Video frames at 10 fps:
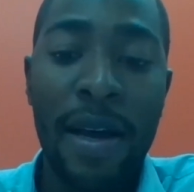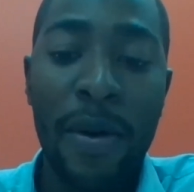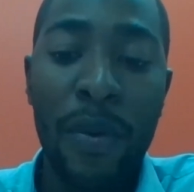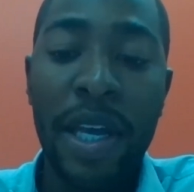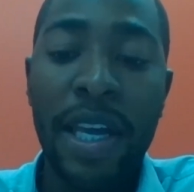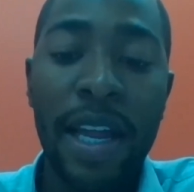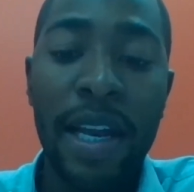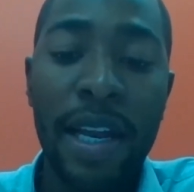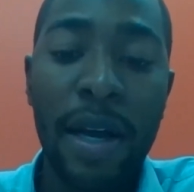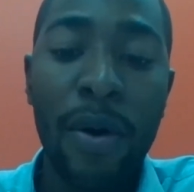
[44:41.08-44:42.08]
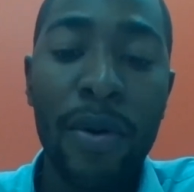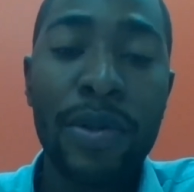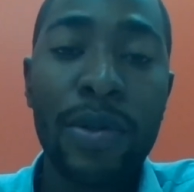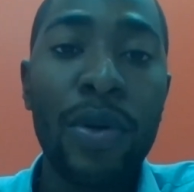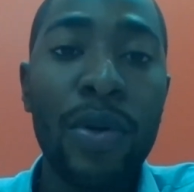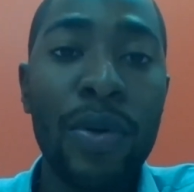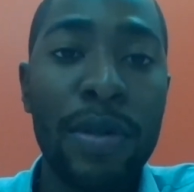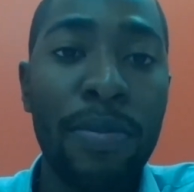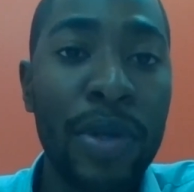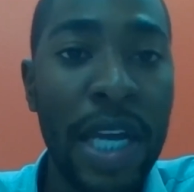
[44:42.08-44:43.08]
Uh, we can also
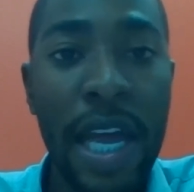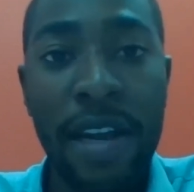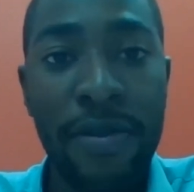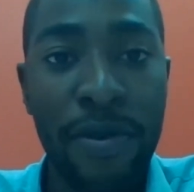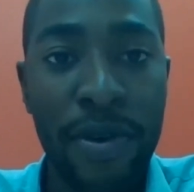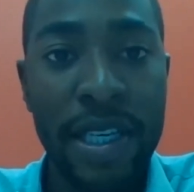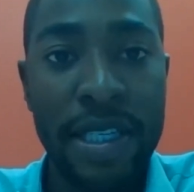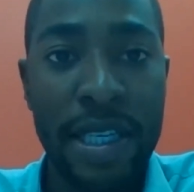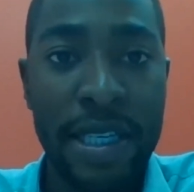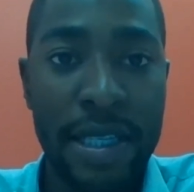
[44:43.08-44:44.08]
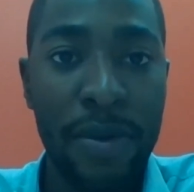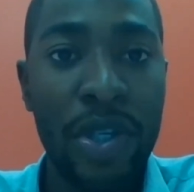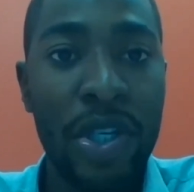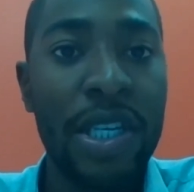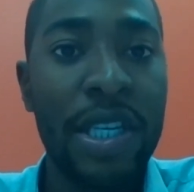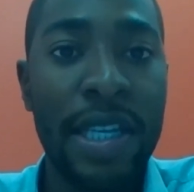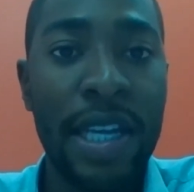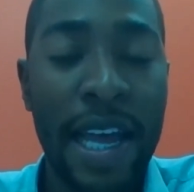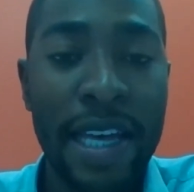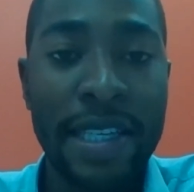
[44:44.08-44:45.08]
use butane, for instance, which
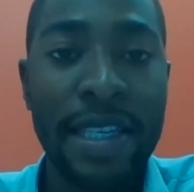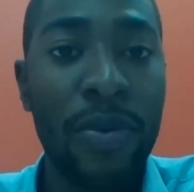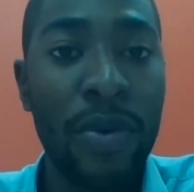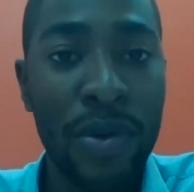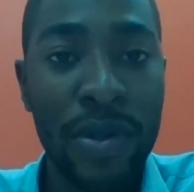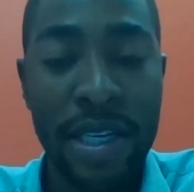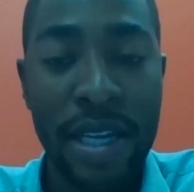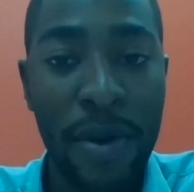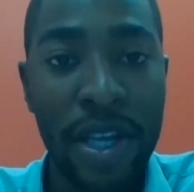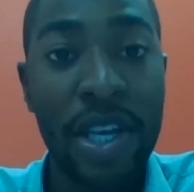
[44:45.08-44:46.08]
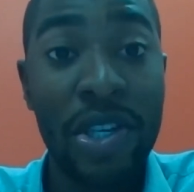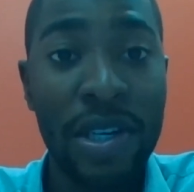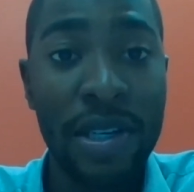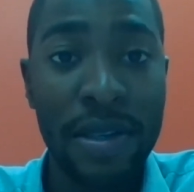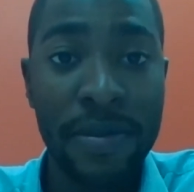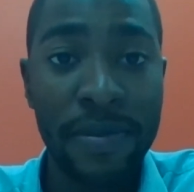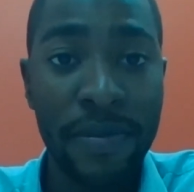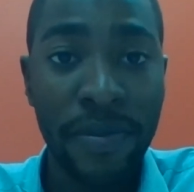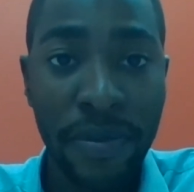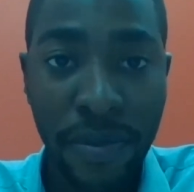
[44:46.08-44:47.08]
is the gas that we use in our kitchen.
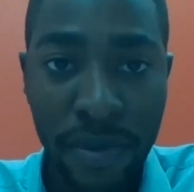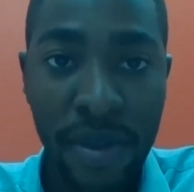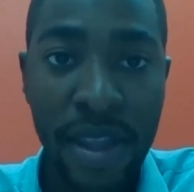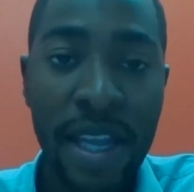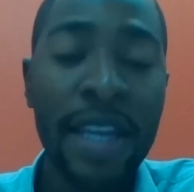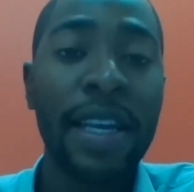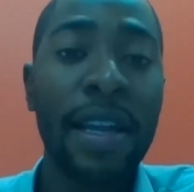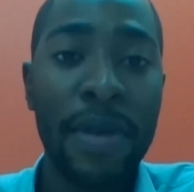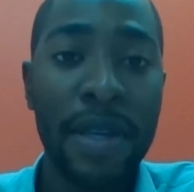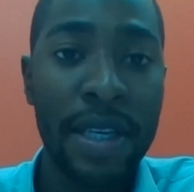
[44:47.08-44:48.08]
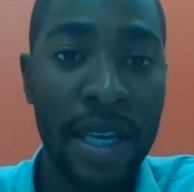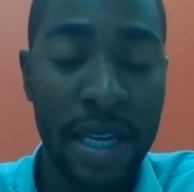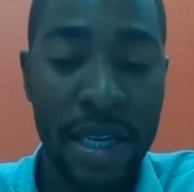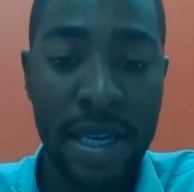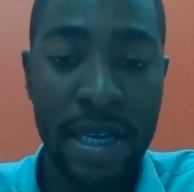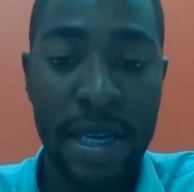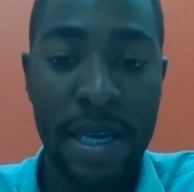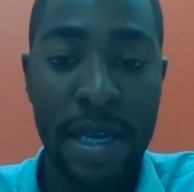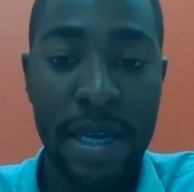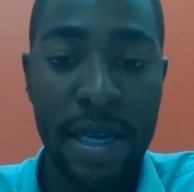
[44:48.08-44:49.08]
It can be
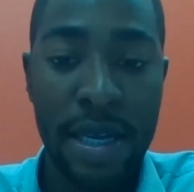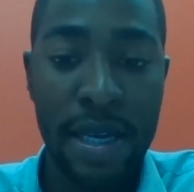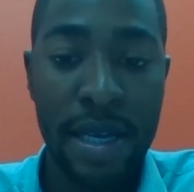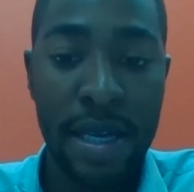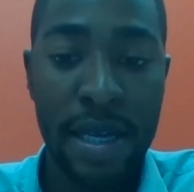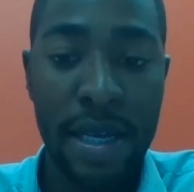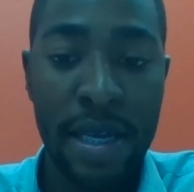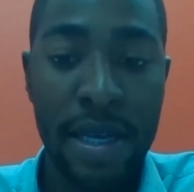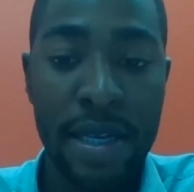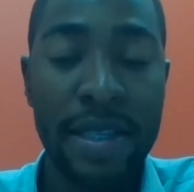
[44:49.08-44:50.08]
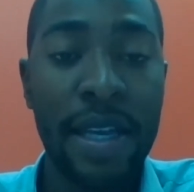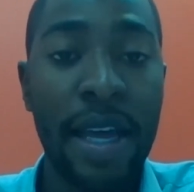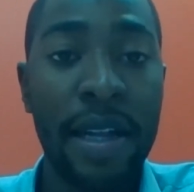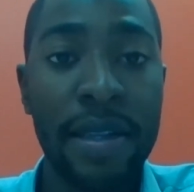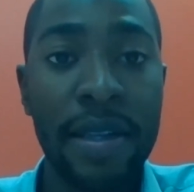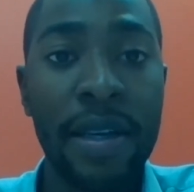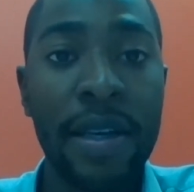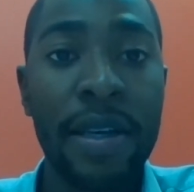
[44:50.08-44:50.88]
uh, uh sold.